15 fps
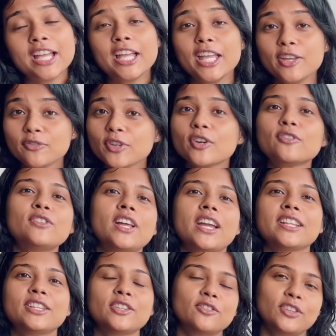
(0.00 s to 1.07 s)
If you have
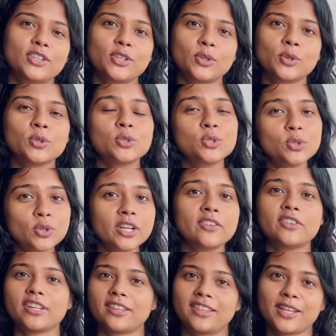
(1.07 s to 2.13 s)
liked the video, do give
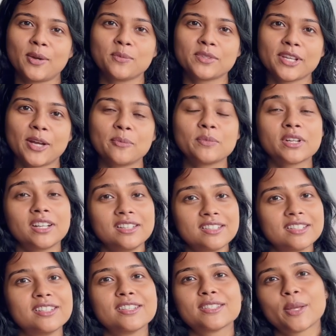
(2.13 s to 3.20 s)
it a thumbs up,
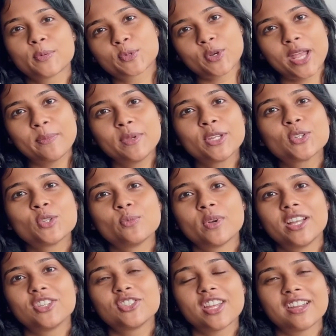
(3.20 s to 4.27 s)
consider subscribing to
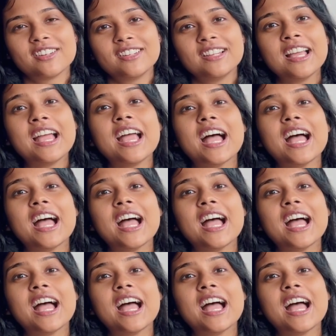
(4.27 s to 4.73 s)
my channel,